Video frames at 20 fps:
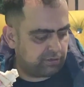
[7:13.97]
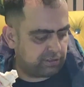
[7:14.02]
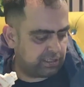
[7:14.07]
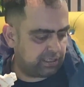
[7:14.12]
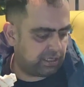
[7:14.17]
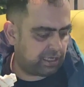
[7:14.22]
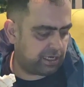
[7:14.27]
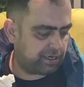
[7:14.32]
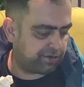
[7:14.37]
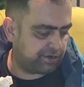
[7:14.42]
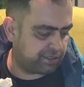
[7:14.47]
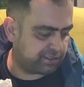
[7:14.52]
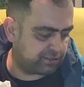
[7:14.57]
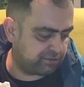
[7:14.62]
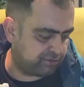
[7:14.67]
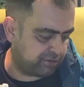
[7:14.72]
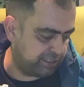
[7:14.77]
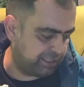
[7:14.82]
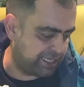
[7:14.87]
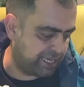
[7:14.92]
The El
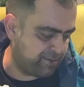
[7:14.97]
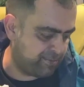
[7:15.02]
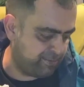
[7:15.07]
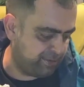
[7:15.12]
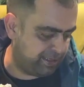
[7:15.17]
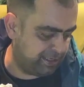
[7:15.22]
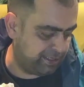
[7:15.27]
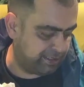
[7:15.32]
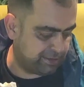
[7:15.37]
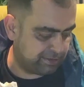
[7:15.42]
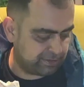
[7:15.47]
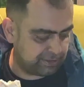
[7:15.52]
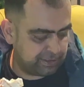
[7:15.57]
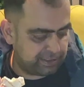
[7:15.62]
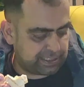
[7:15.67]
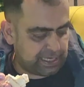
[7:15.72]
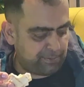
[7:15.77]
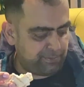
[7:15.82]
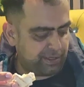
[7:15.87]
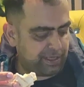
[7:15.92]
Rickshaw, he gave me,
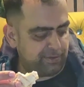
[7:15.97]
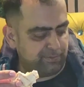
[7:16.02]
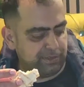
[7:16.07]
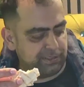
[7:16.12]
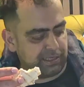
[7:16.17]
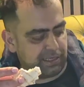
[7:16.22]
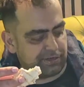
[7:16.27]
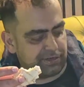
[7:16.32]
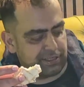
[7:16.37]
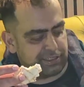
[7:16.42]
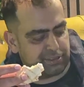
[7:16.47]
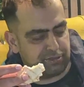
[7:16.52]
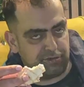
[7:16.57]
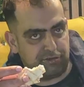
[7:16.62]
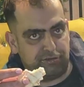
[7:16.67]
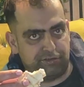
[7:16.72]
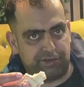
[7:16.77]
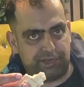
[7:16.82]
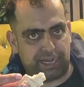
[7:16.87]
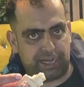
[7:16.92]
Sammy gave me the El
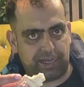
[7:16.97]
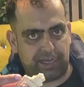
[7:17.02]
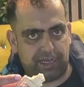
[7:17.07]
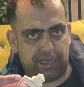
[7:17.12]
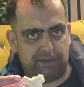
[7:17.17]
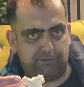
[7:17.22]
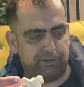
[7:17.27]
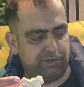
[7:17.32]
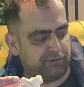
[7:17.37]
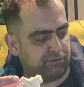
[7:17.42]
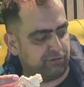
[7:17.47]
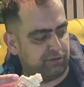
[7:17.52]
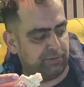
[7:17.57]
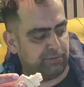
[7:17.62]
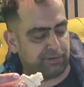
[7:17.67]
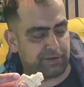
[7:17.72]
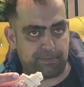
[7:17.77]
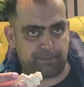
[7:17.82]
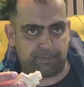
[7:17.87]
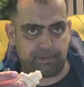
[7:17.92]
Rickshaw, uh, what do you call
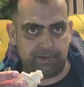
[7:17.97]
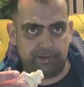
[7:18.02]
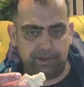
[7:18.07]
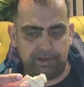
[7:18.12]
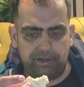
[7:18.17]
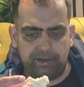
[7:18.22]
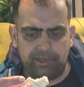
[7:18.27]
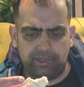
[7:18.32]
it, wrap.